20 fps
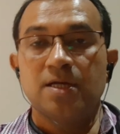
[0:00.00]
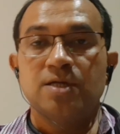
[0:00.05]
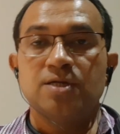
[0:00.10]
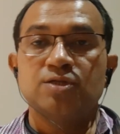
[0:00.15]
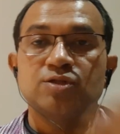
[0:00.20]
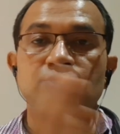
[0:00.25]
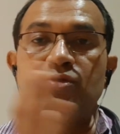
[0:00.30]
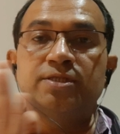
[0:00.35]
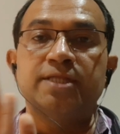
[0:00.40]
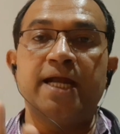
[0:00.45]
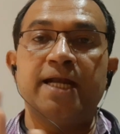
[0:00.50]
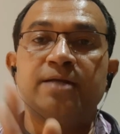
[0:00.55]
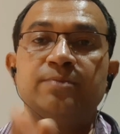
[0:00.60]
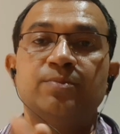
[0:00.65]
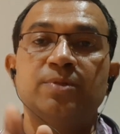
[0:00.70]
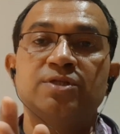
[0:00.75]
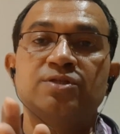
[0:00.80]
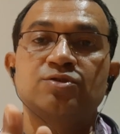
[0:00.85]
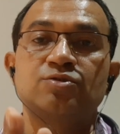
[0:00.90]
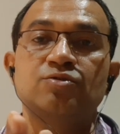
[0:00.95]
So that
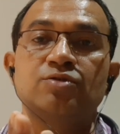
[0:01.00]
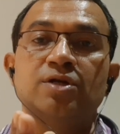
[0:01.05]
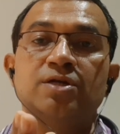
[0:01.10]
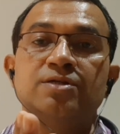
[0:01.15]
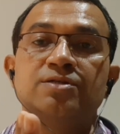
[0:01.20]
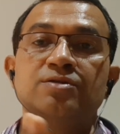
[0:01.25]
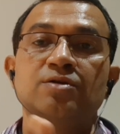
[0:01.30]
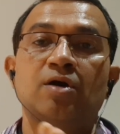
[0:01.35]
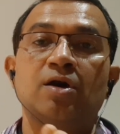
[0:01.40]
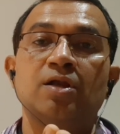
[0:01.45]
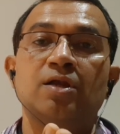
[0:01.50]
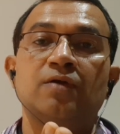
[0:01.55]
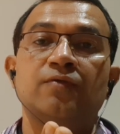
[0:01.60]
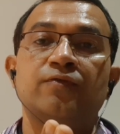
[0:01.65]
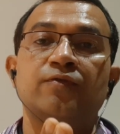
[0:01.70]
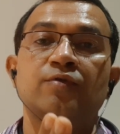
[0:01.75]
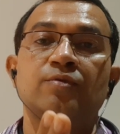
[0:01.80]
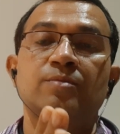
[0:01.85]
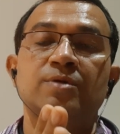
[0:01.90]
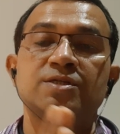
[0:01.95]
much, students, all of
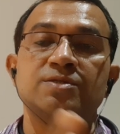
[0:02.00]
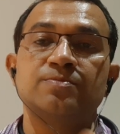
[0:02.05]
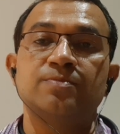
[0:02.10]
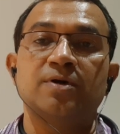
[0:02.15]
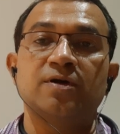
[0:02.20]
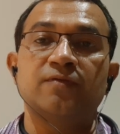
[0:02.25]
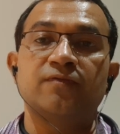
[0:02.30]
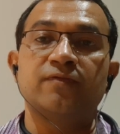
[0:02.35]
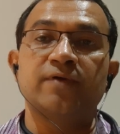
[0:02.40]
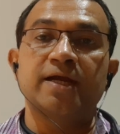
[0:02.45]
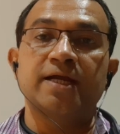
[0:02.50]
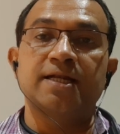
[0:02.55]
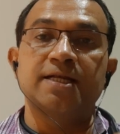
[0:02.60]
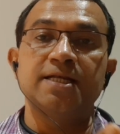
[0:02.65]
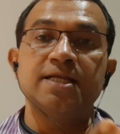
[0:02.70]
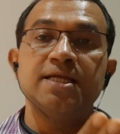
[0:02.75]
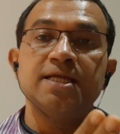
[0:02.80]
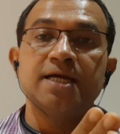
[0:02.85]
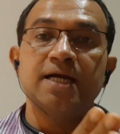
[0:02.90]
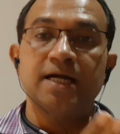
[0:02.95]
you must
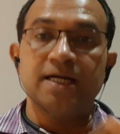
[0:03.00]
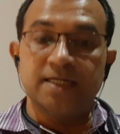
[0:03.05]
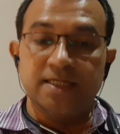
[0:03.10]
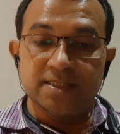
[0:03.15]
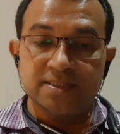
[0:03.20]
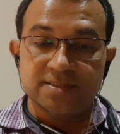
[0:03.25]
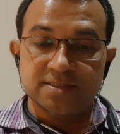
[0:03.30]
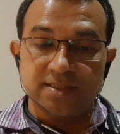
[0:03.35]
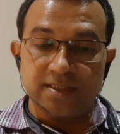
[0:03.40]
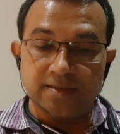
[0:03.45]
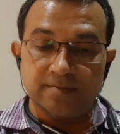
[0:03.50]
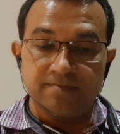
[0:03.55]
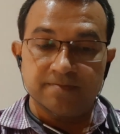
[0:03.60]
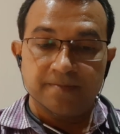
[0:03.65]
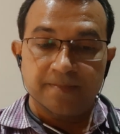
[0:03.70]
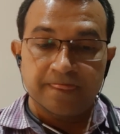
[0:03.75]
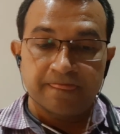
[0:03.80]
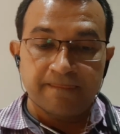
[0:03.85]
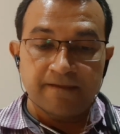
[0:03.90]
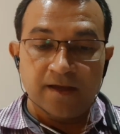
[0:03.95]
perfectly understand.
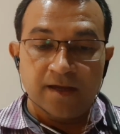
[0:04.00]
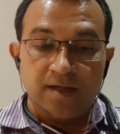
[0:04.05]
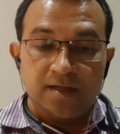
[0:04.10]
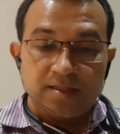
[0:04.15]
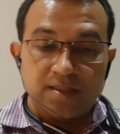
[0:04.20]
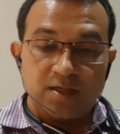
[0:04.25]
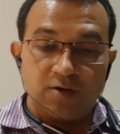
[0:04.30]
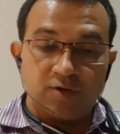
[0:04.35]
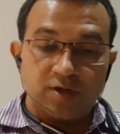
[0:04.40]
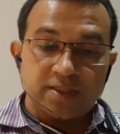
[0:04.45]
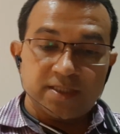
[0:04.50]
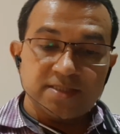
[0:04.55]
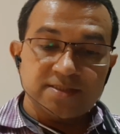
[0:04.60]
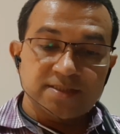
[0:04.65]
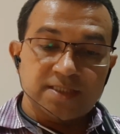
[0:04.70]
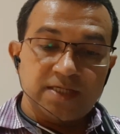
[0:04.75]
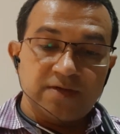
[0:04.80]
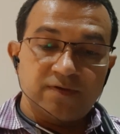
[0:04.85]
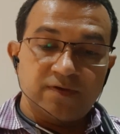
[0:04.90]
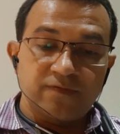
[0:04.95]
Now what is
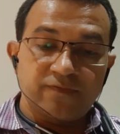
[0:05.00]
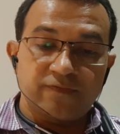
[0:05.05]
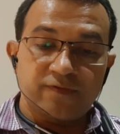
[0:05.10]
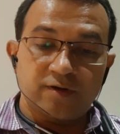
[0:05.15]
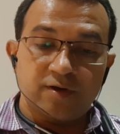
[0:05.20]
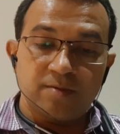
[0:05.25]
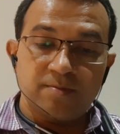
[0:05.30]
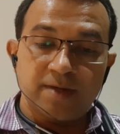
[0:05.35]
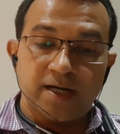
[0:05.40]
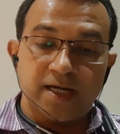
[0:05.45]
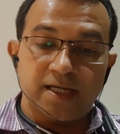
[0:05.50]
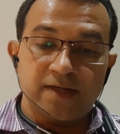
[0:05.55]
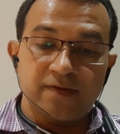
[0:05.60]
given from R?